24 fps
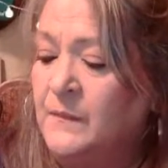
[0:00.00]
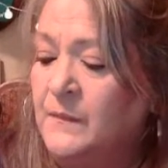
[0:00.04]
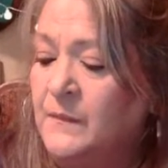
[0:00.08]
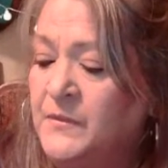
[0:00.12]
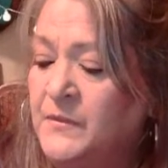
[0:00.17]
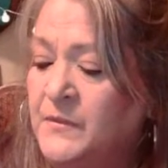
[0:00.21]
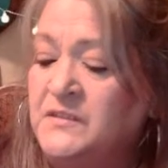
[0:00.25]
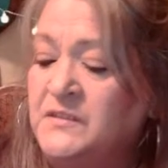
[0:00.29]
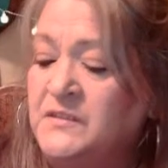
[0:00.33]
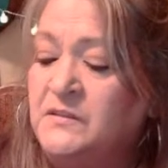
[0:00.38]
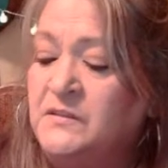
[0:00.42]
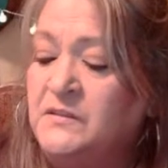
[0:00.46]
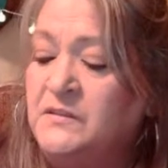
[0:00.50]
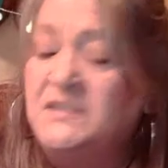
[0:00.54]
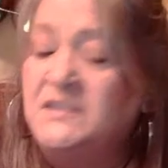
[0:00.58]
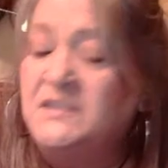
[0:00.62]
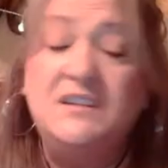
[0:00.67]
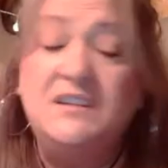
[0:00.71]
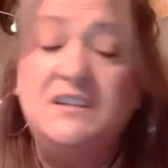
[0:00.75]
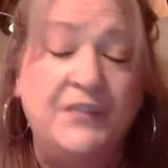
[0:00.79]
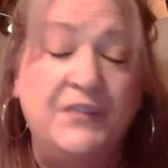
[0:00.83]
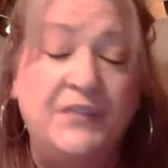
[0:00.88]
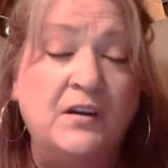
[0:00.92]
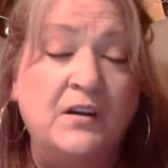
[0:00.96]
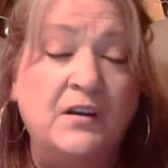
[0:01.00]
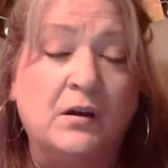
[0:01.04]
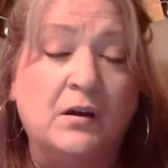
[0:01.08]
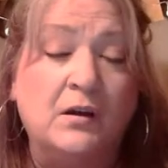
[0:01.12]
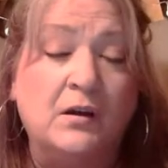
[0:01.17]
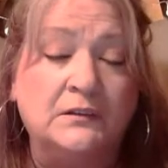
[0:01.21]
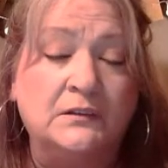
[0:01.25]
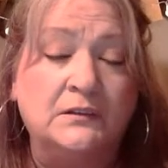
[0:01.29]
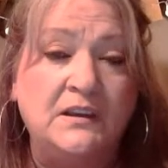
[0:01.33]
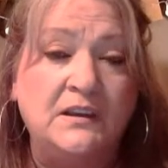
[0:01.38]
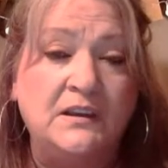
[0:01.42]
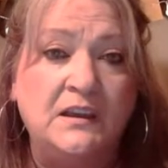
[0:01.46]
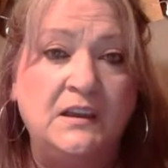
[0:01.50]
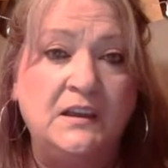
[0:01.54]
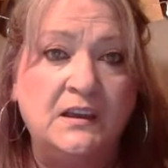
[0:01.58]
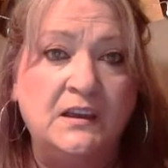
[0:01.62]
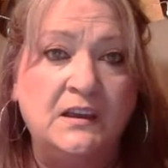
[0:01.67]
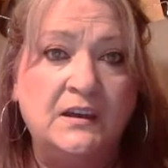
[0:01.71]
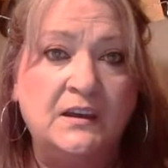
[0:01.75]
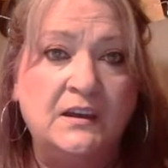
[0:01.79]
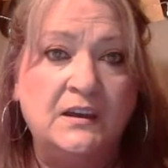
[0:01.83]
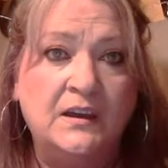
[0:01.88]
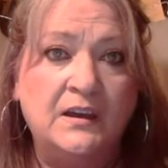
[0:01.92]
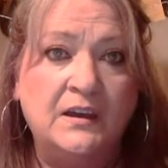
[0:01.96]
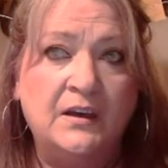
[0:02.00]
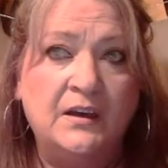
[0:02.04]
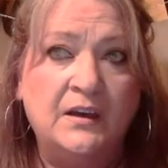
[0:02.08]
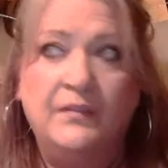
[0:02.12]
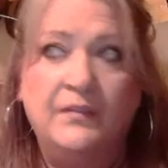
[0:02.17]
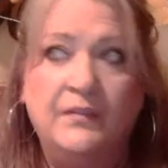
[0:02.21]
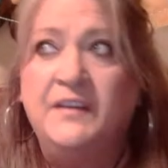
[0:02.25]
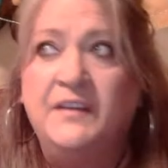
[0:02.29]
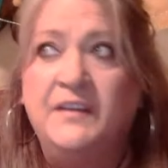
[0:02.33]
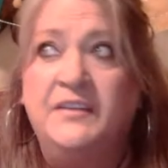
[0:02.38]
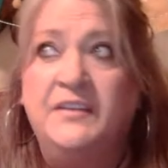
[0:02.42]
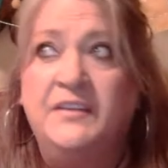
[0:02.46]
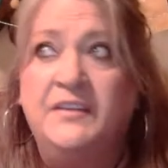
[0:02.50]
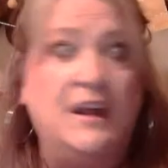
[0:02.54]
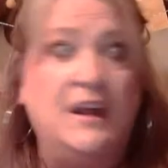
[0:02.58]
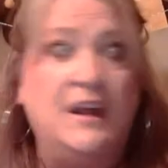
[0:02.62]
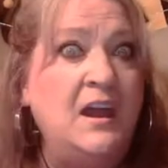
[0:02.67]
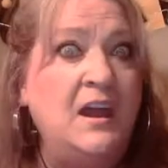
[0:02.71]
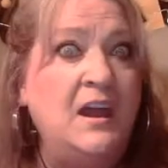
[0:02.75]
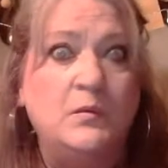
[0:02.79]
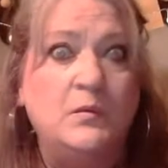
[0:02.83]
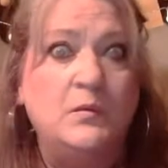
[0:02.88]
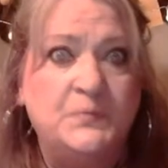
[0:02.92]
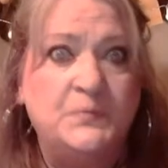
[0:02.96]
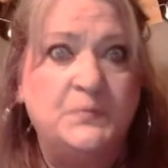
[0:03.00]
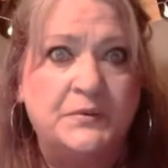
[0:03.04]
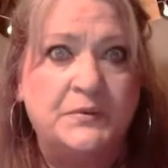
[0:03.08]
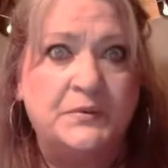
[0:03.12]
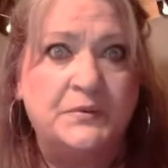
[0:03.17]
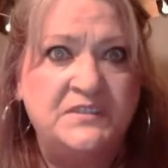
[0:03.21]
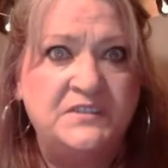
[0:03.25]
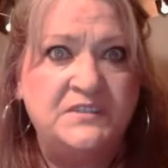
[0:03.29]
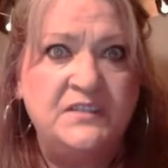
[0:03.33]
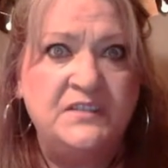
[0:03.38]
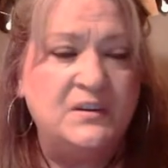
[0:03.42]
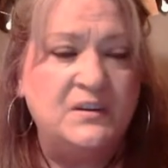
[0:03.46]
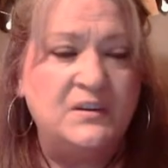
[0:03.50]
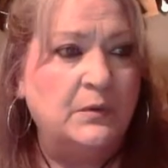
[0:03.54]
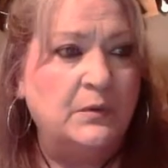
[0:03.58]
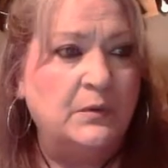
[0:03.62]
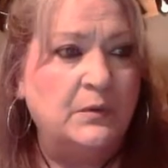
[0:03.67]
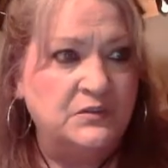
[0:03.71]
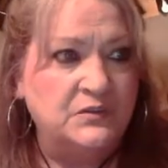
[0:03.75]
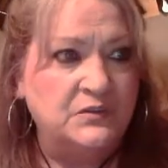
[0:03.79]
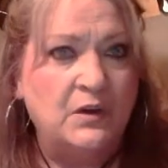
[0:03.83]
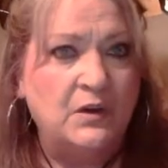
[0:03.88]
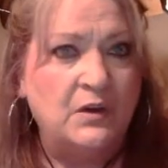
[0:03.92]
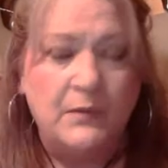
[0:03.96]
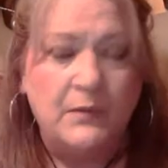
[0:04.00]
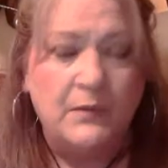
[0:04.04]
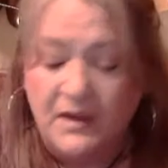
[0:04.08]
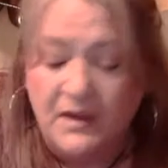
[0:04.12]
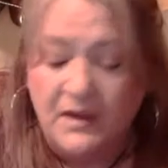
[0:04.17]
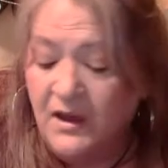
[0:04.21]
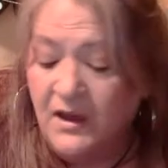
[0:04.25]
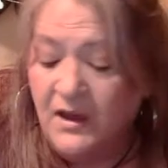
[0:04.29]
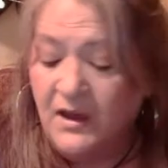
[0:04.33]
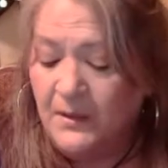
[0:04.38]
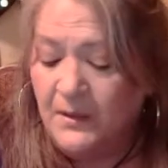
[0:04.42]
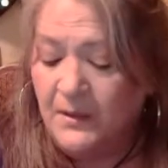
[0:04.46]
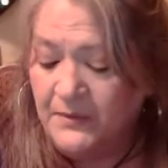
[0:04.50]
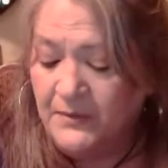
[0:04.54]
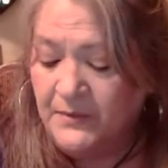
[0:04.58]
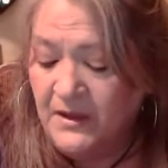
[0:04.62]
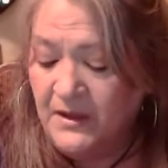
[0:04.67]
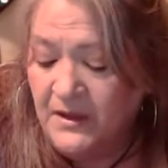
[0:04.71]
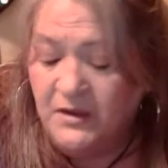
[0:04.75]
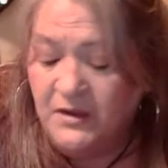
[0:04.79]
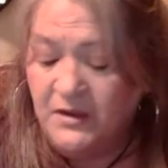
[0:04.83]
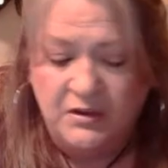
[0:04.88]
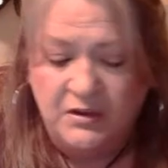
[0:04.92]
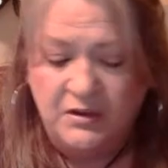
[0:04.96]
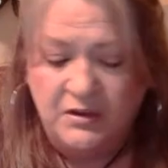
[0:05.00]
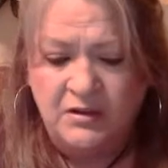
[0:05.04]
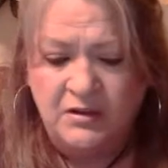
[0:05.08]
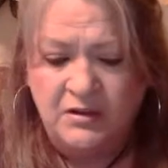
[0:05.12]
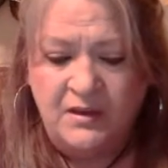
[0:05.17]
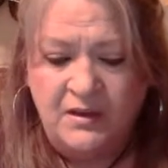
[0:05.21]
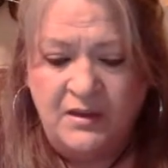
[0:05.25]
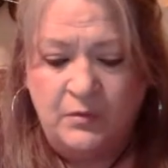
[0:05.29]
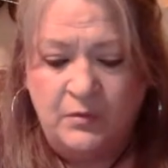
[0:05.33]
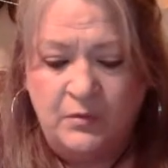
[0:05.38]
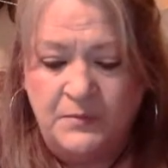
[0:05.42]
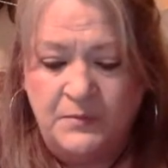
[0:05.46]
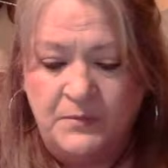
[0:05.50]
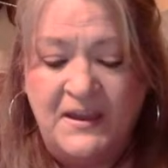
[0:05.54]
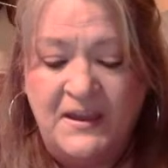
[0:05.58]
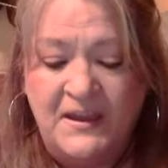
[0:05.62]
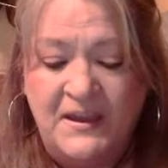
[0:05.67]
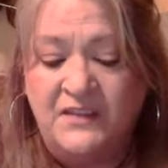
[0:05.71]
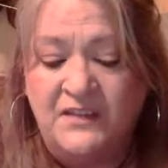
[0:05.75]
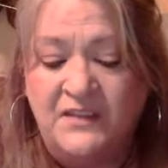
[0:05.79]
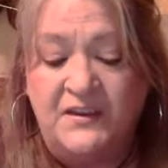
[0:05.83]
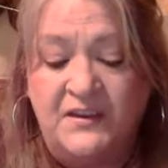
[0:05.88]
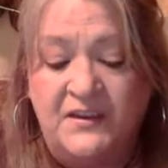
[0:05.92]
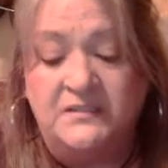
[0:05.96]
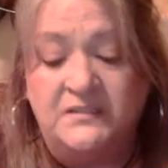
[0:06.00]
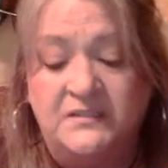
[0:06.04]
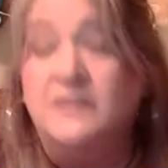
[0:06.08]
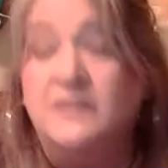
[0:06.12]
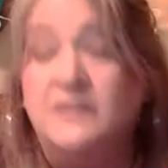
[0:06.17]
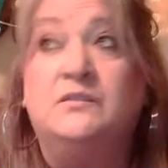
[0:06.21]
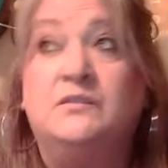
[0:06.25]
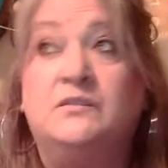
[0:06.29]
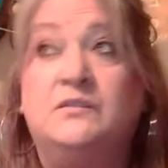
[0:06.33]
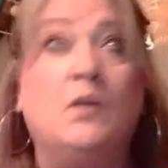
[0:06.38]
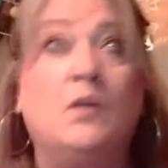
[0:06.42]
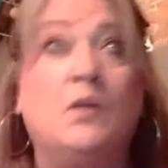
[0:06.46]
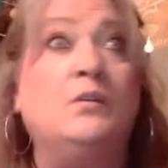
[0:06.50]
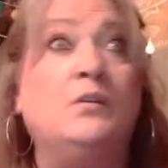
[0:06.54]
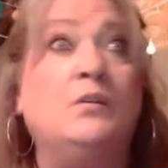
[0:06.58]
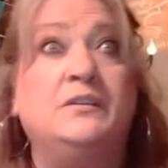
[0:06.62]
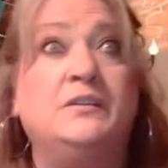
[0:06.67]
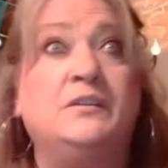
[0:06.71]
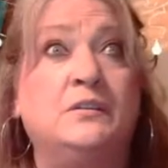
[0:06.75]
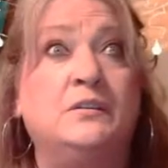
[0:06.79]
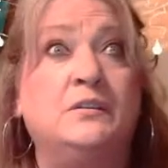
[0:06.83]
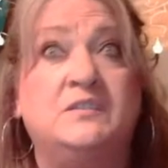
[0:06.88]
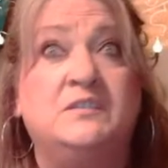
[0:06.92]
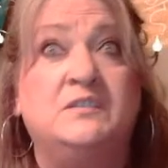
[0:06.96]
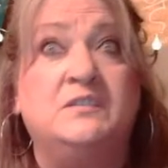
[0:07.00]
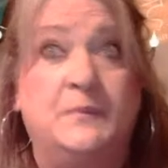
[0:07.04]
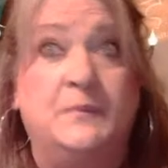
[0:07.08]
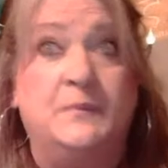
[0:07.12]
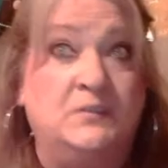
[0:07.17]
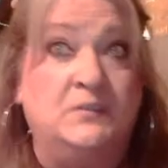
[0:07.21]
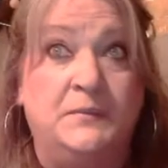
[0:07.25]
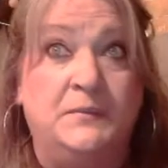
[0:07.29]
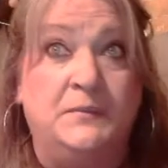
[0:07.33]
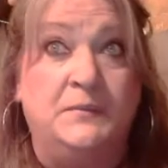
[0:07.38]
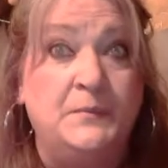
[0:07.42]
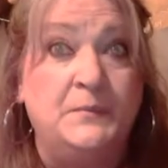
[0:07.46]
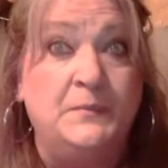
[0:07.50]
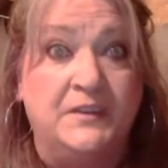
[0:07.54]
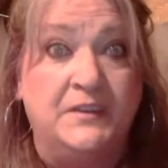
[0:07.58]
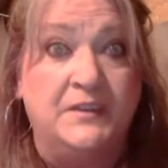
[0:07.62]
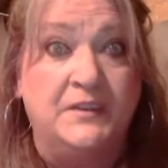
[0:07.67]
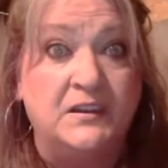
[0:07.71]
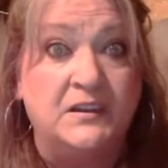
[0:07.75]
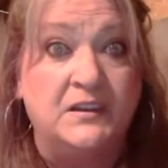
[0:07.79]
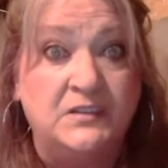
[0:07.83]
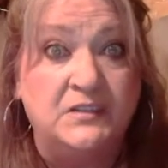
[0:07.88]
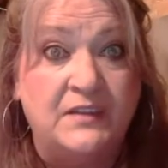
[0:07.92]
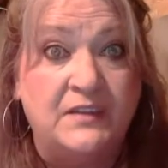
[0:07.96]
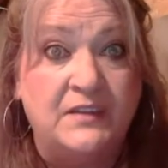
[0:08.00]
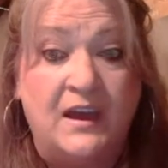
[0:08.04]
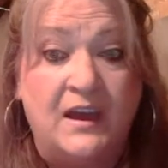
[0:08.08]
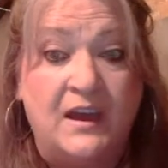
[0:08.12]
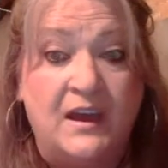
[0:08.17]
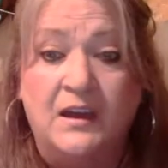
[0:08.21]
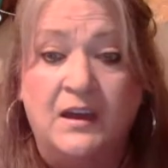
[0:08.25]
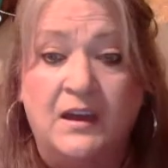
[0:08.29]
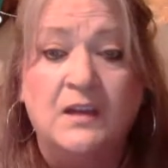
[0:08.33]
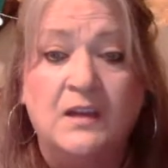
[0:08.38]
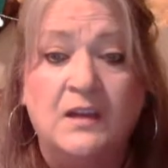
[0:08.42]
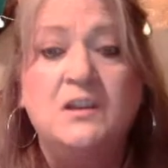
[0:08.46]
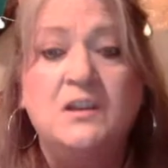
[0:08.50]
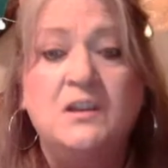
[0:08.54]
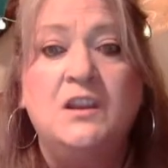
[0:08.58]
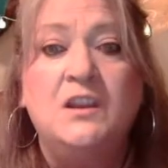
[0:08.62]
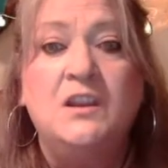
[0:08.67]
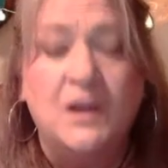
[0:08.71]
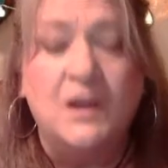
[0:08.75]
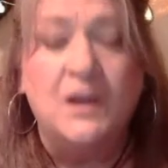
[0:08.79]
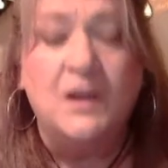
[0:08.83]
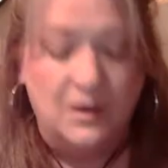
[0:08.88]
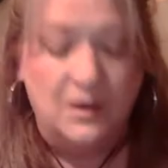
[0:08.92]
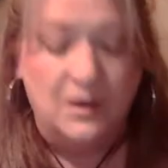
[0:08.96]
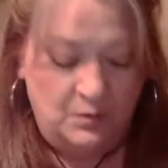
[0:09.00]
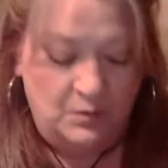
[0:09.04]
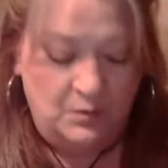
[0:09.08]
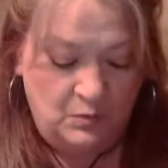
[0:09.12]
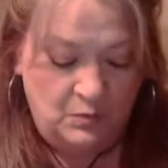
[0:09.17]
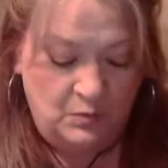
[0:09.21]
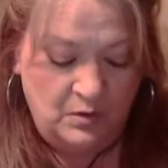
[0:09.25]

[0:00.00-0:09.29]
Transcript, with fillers: the, the difficulty like that I always perceived it was growing up you hear that word manifest and there's oh there's only special people that can do that no